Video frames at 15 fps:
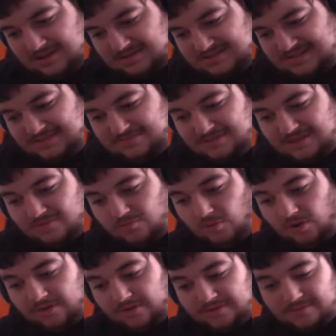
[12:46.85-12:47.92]
Simply,
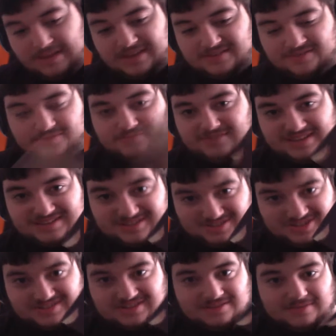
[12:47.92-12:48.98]
what an amazing... This is
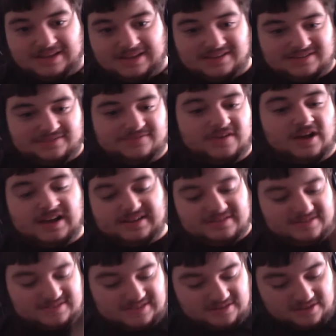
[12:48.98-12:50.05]
just an amazing find,
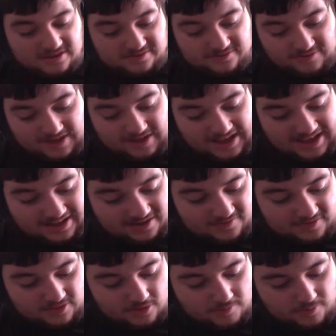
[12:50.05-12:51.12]
because it goes through a heck of a
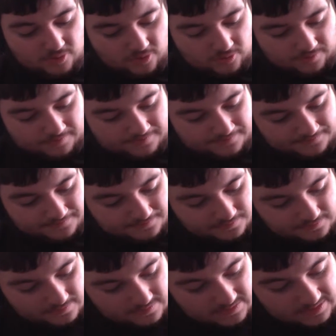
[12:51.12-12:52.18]
lot more.
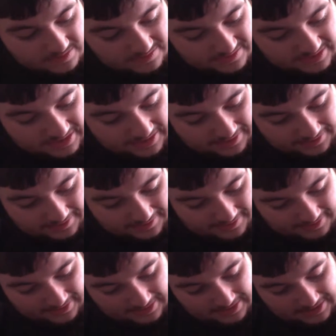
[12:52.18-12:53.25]
So,
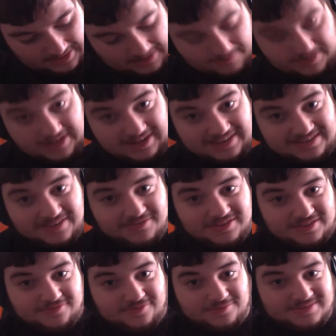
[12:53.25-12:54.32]
yeah, that's everything
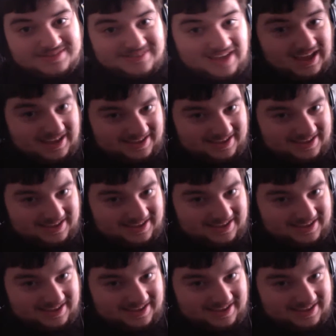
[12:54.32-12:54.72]
from today.